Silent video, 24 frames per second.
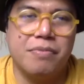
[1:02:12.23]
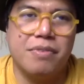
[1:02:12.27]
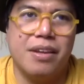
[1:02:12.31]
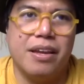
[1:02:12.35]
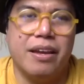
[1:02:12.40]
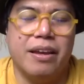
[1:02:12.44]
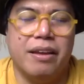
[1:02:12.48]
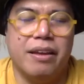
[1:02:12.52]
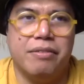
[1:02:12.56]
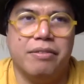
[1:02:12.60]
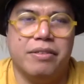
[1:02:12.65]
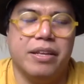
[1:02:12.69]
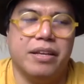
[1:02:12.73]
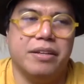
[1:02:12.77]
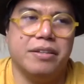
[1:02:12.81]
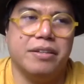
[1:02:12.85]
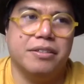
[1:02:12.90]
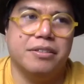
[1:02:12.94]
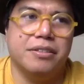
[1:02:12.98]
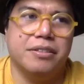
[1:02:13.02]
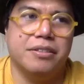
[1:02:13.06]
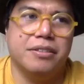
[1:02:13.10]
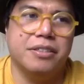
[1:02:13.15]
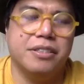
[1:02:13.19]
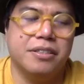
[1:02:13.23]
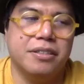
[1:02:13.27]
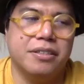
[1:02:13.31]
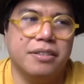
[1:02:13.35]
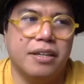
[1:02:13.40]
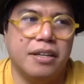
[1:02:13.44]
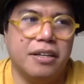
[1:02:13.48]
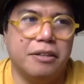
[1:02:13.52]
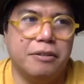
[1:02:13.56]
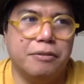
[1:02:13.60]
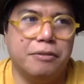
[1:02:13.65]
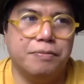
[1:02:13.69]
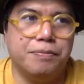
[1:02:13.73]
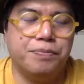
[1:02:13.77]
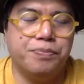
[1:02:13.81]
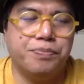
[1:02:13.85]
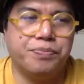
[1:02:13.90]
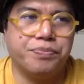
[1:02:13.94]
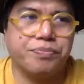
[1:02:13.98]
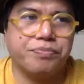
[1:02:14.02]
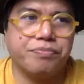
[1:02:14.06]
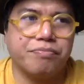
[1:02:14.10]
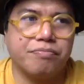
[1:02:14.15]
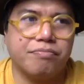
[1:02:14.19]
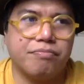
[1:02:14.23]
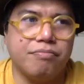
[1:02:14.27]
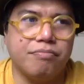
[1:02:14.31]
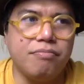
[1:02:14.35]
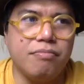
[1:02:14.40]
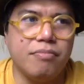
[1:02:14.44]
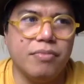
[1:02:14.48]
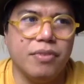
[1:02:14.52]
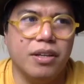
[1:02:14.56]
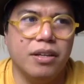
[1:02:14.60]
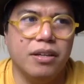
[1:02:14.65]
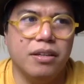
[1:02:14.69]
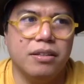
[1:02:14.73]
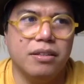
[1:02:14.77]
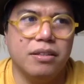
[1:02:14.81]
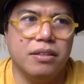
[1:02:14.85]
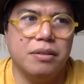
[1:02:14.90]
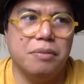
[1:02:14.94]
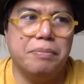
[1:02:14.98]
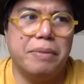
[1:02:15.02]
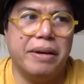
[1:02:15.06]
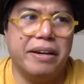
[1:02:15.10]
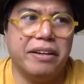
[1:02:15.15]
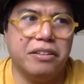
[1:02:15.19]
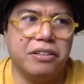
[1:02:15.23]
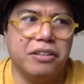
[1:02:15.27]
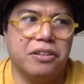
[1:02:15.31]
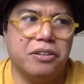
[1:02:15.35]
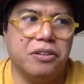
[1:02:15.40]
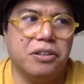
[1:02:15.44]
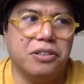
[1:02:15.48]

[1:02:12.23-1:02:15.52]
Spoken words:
And then the Mylar